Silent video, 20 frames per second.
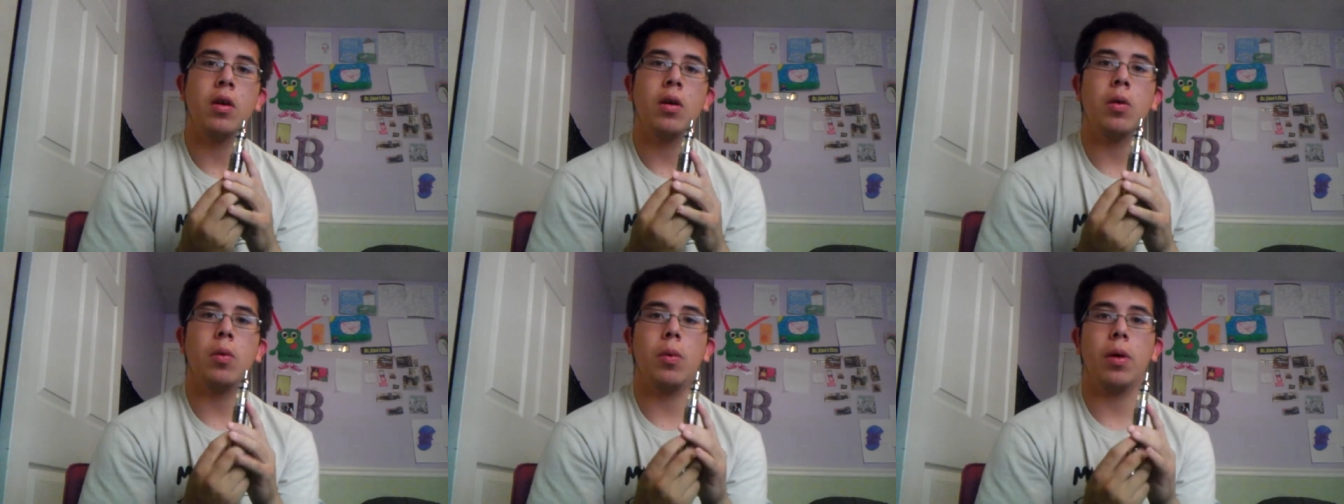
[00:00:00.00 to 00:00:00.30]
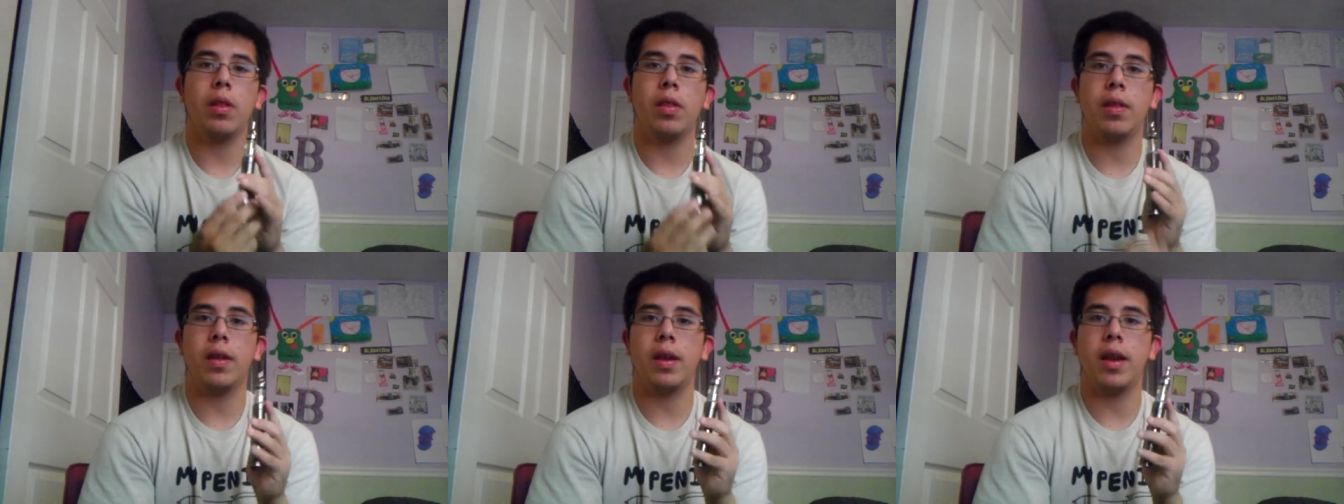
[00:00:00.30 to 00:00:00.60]

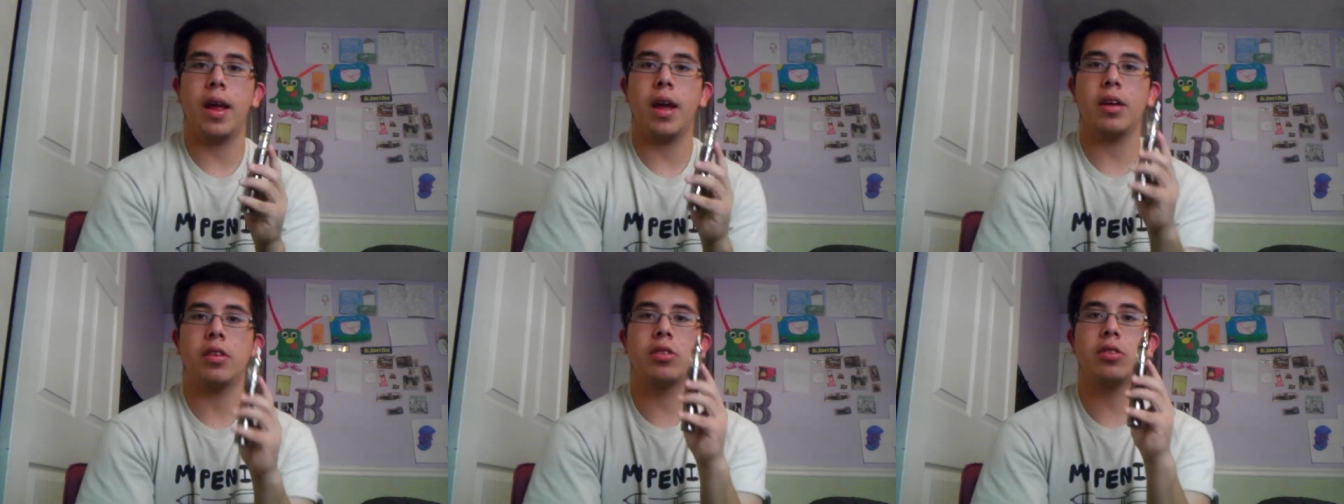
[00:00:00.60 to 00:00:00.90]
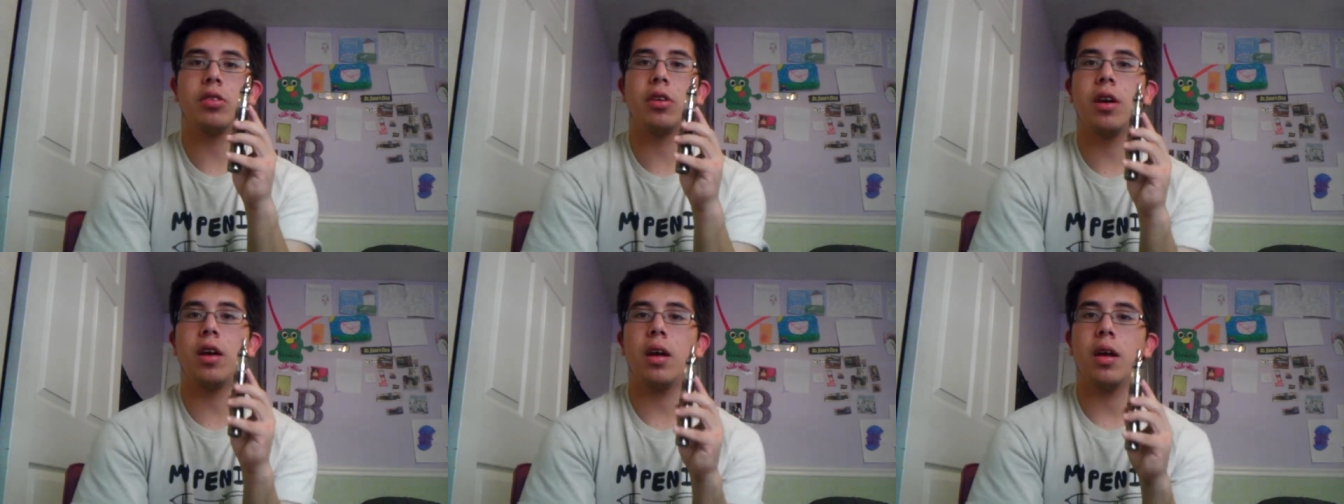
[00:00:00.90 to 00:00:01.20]
with an
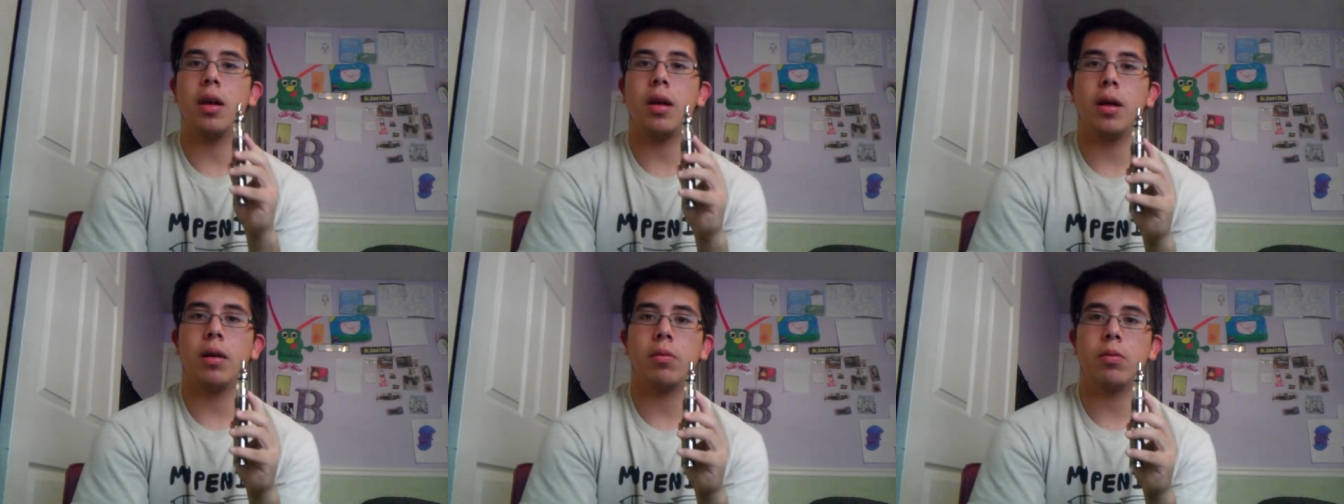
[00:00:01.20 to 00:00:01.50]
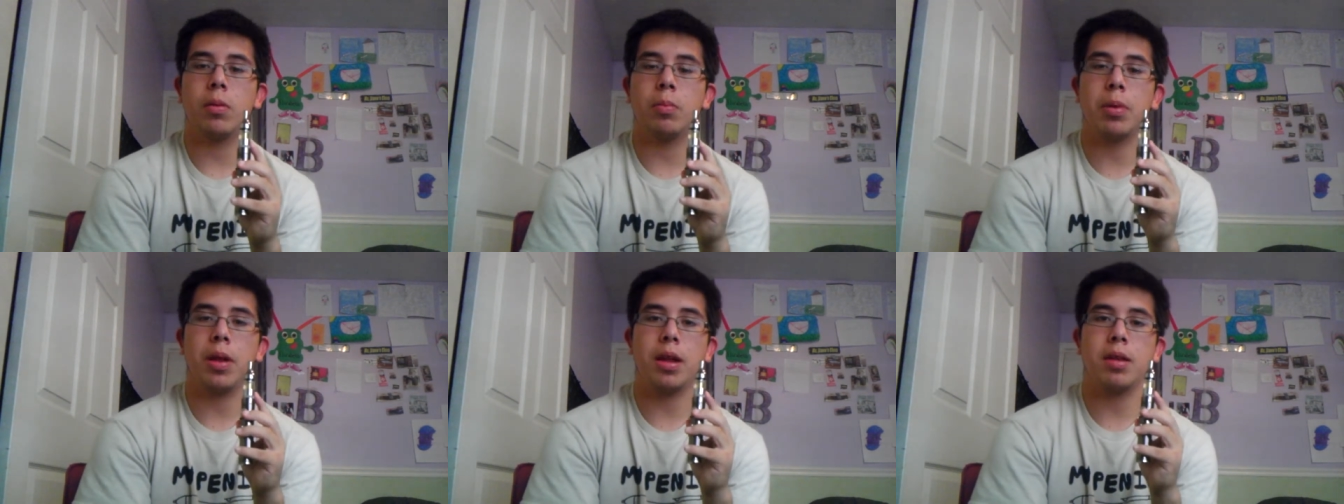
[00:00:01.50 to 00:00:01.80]
extra
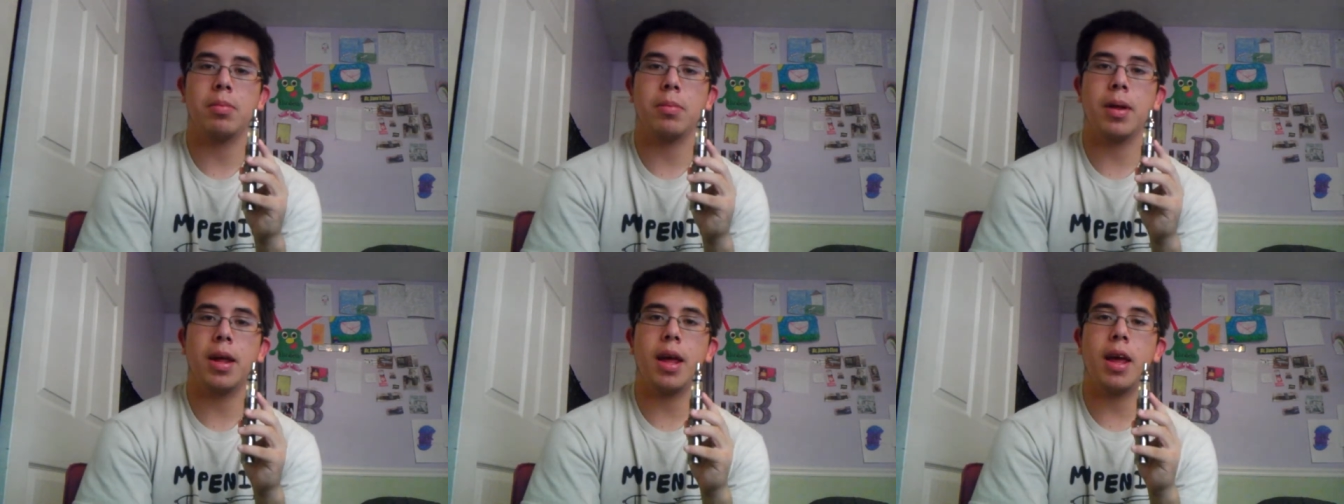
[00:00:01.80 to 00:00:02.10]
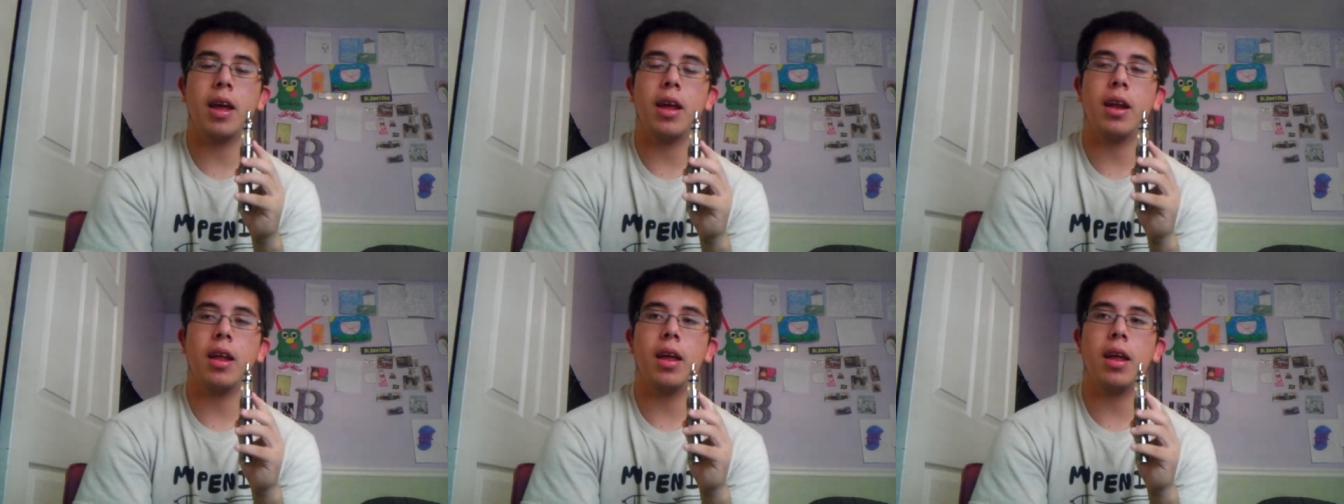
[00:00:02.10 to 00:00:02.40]
replacement
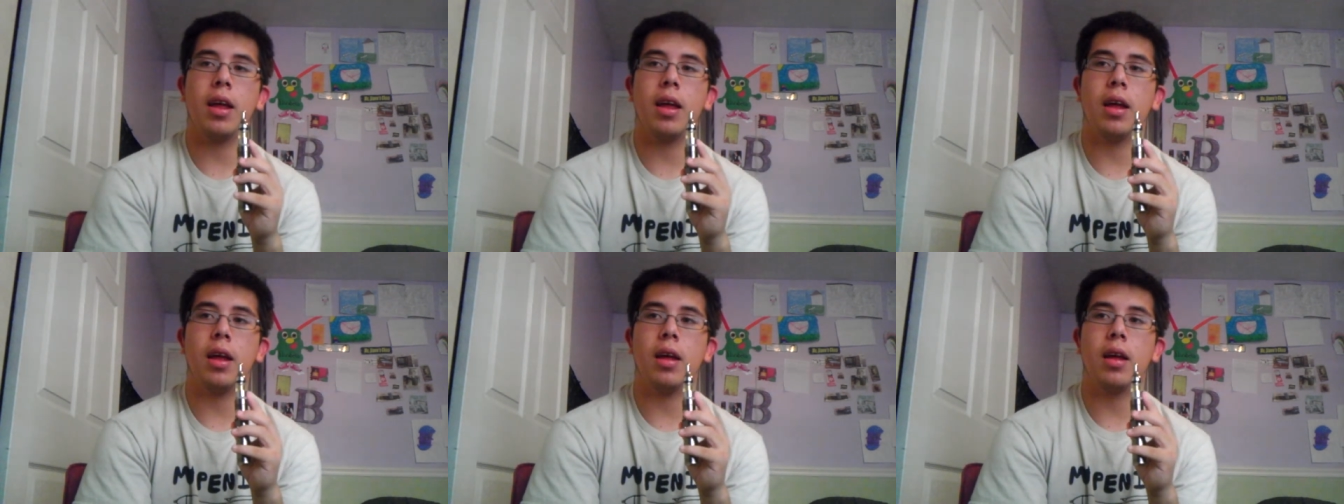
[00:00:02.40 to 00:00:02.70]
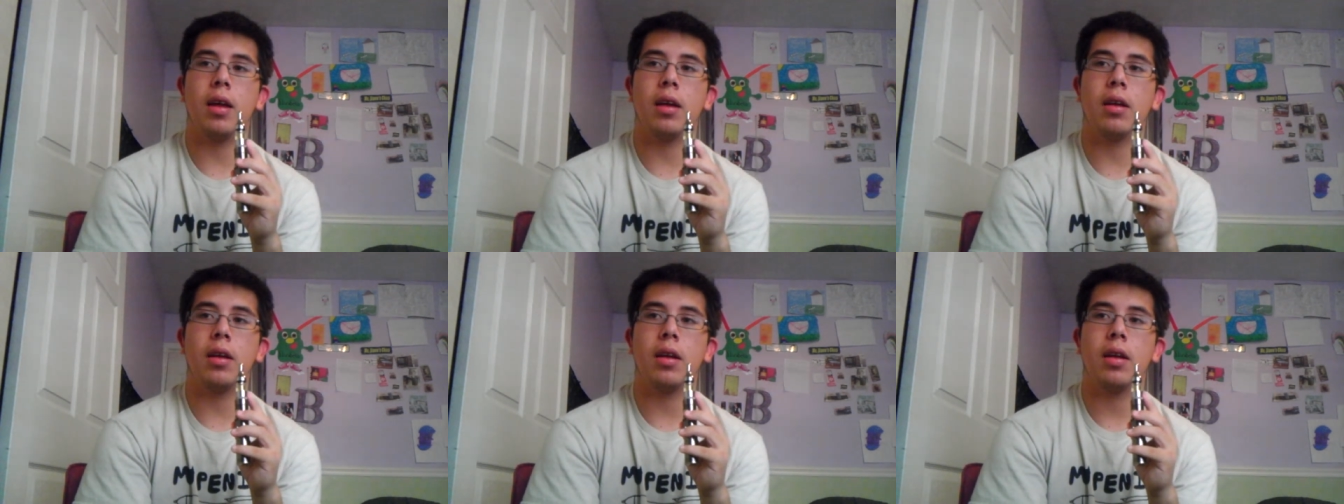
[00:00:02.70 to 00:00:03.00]
head,
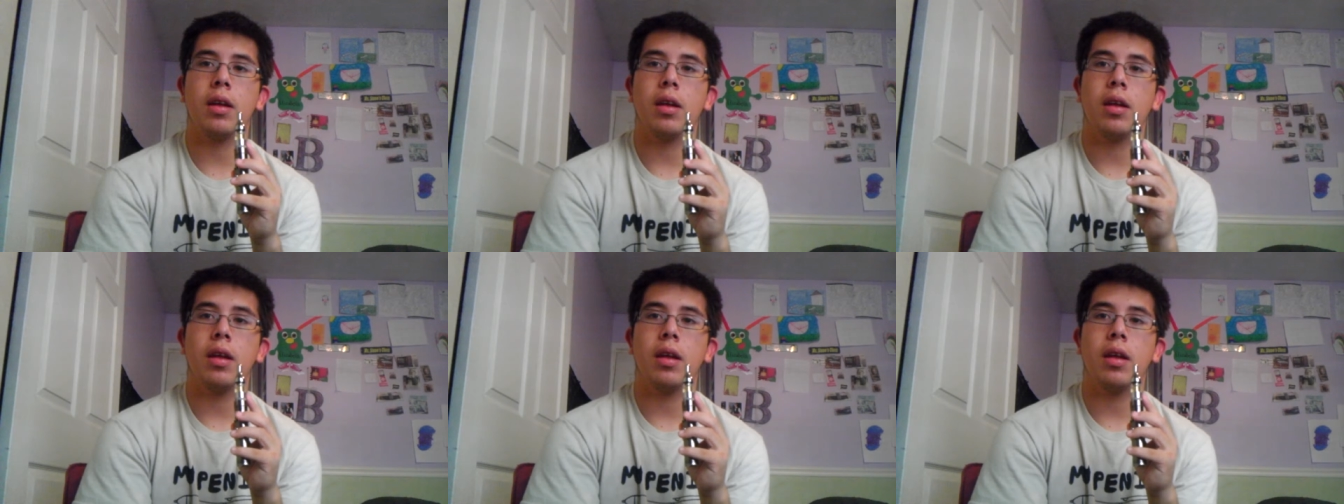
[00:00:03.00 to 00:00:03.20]
and